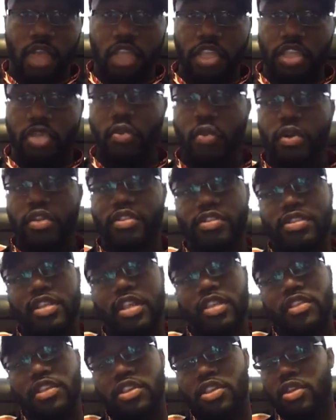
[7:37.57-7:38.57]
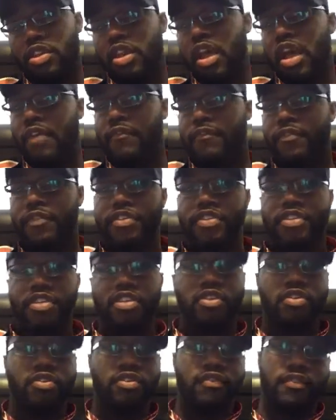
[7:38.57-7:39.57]
You once said that your conference
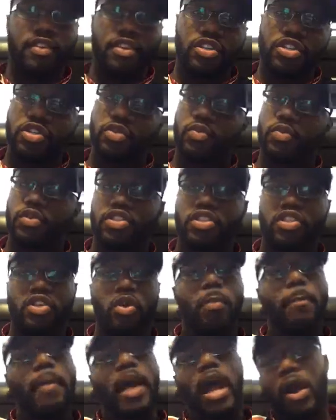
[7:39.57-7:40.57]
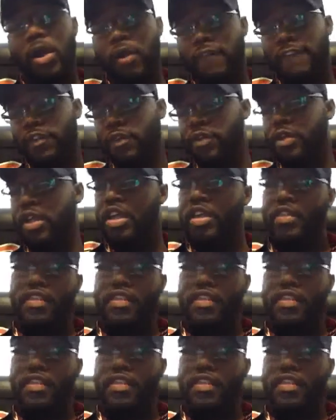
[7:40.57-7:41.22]
and your division was so powerful